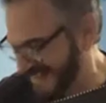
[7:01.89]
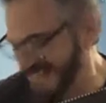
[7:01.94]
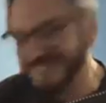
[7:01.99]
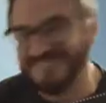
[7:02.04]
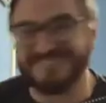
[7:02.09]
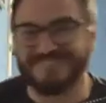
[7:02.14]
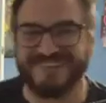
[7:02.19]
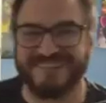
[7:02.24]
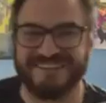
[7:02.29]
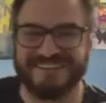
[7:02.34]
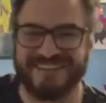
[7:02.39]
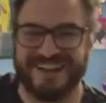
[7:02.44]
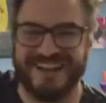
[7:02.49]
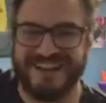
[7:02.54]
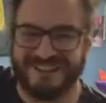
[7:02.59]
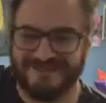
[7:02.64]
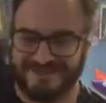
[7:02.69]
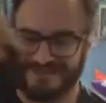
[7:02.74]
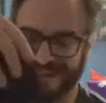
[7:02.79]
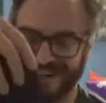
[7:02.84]
let's try
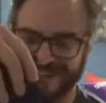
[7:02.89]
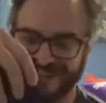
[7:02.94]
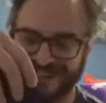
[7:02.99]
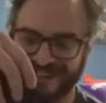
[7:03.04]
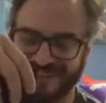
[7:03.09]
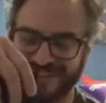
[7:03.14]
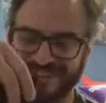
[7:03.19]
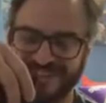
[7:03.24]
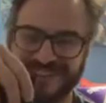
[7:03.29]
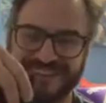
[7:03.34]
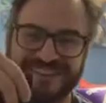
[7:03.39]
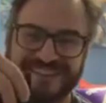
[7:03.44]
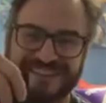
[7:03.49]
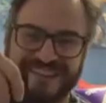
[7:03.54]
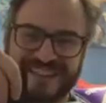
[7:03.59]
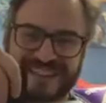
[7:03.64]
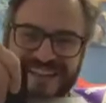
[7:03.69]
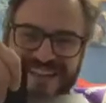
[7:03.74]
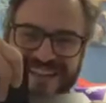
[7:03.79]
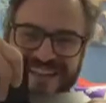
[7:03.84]
Dragonfire. Doing it.
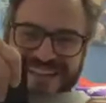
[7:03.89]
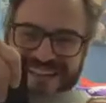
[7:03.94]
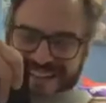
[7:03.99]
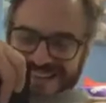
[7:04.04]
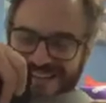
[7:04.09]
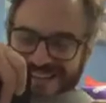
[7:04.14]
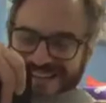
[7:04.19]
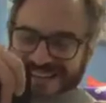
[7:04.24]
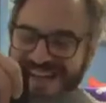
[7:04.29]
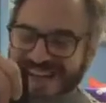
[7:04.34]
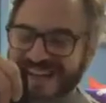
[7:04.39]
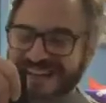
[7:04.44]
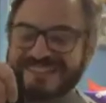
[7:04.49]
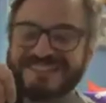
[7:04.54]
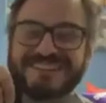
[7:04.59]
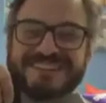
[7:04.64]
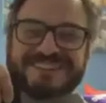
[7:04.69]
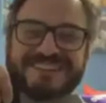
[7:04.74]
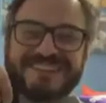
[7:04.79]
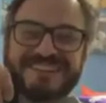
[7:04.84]
Yeah, it
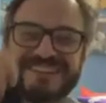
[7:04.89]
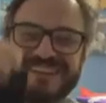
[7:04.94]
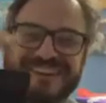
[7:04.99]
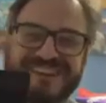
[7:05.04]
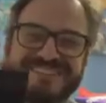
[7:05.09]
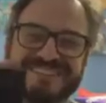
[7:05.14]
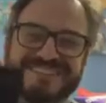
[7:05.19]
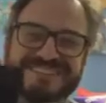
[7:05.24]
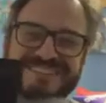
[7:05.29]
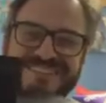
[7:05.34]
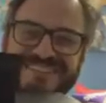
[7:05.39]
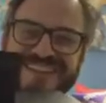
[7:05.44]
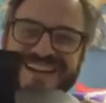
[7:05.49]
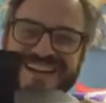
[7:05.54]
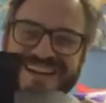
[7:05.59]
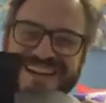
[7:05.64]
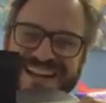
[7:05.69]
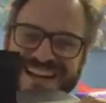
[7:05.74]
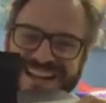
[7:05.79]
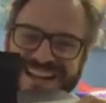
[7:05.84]
should tell you're absolutely right.